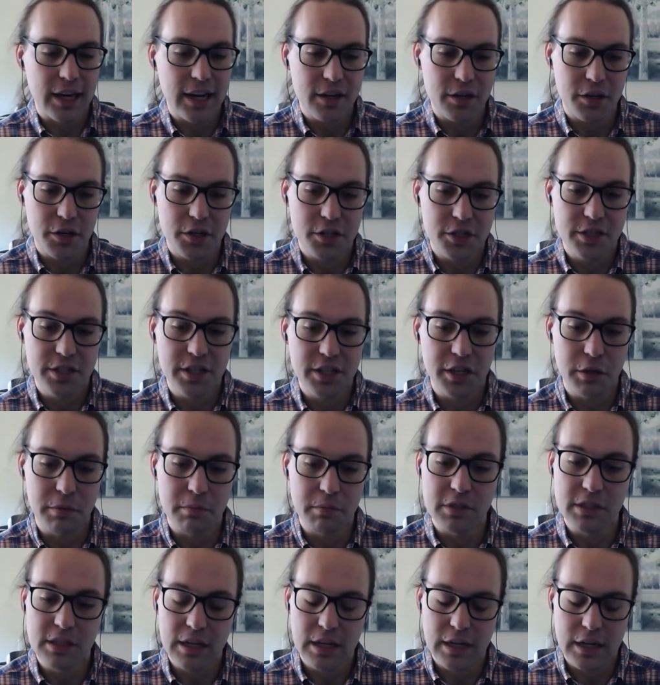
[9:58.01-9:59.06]
on your
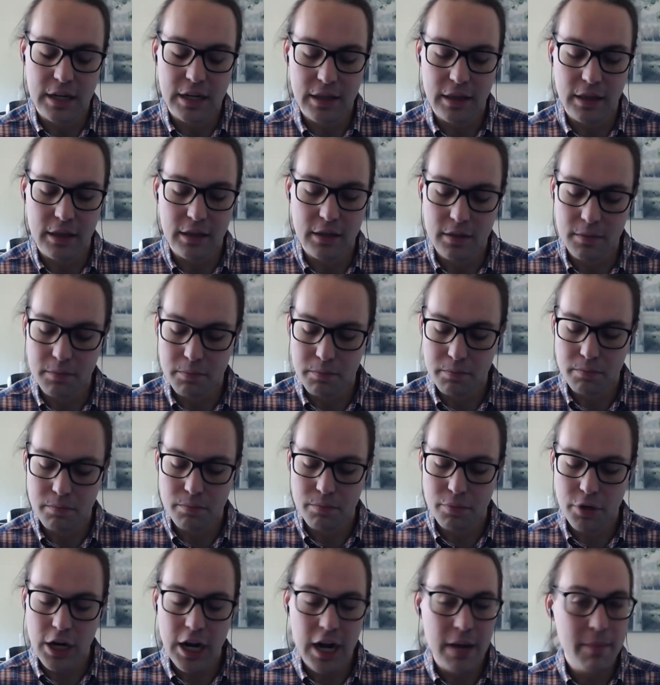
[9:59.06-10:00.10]
teams. The
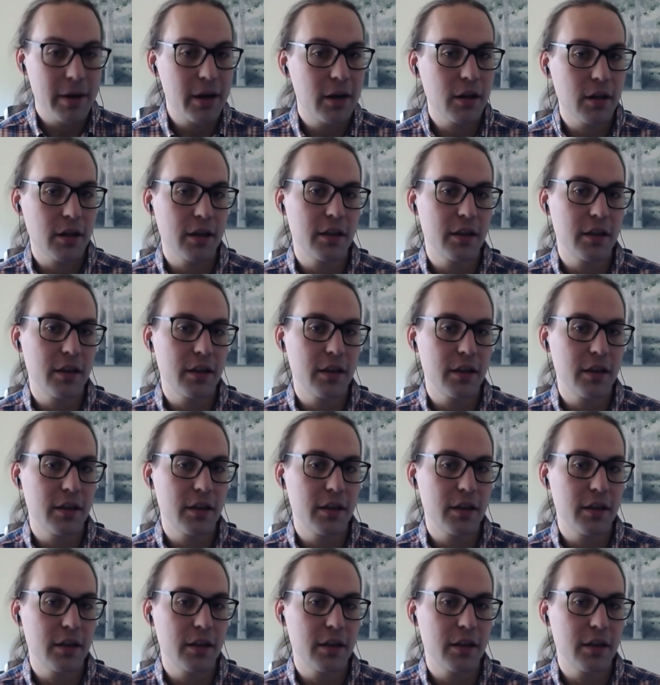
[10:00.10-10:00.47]
primary